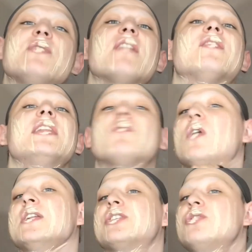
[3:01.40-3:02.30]
you definitely
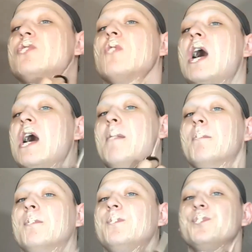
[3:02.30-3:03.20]
want
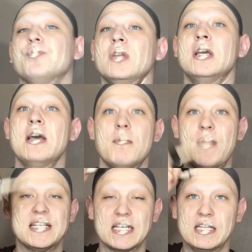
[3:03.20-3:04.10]
to
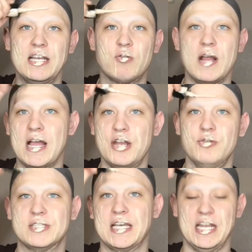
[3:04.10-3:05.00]
basically create a
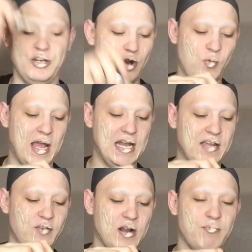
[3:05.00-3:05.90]
new skin. You don't want any
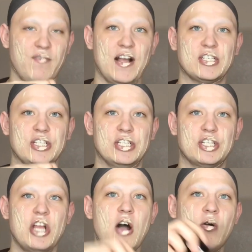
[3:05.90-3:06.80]
of your imperfections to
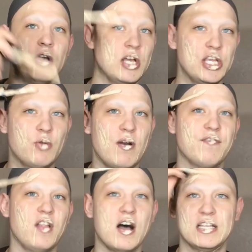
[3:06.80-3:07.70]
show. You want
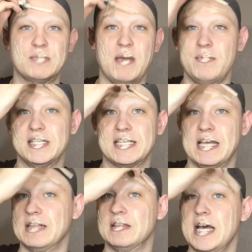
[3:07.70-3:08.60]
flawless baby
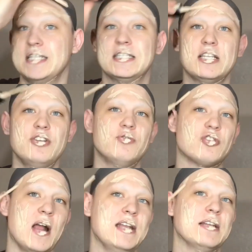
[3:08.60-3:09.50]
skin. That's the new
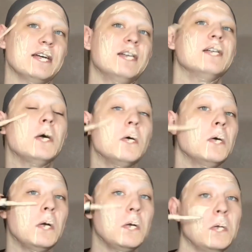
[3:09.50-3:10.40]
trend.
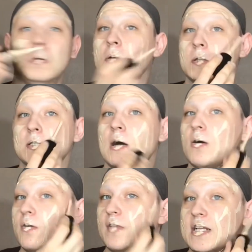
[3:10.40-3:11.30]

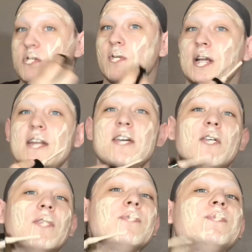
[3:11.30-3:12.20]
So that's what we're going to do.